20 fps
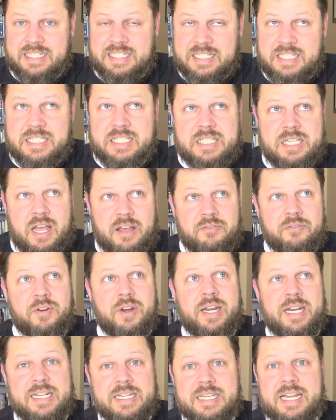
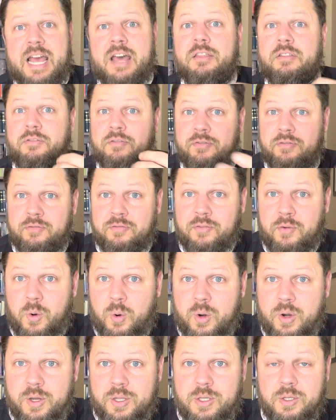suffering and death
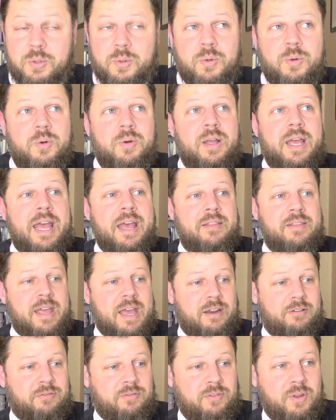for you. And
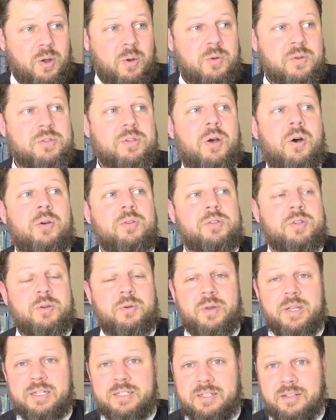that flows
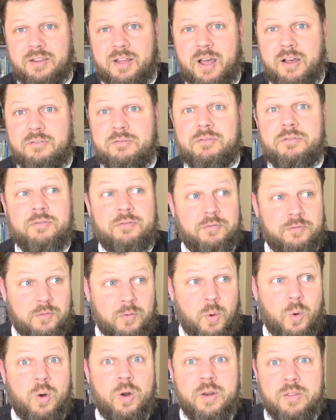also into love
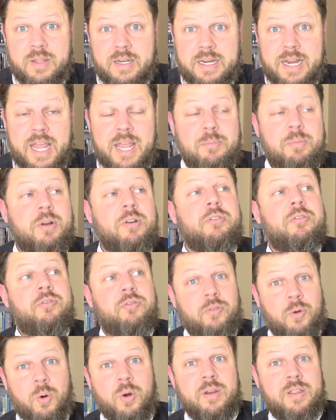for the neighbor,
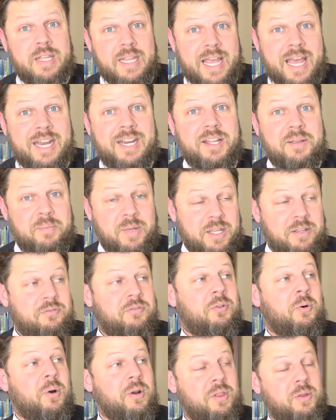for the enemy,
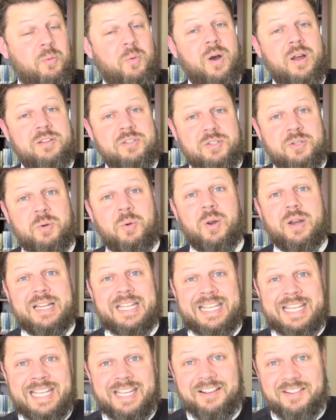for the ones who are
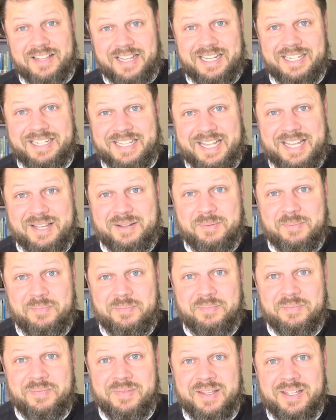killing him.